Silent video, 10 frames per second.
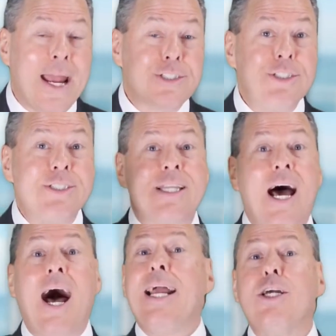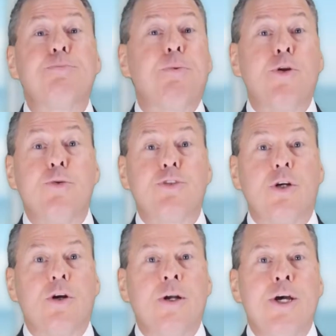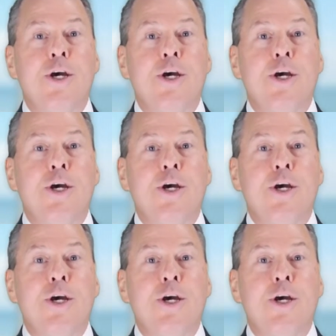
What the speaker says: agent to the highest producer,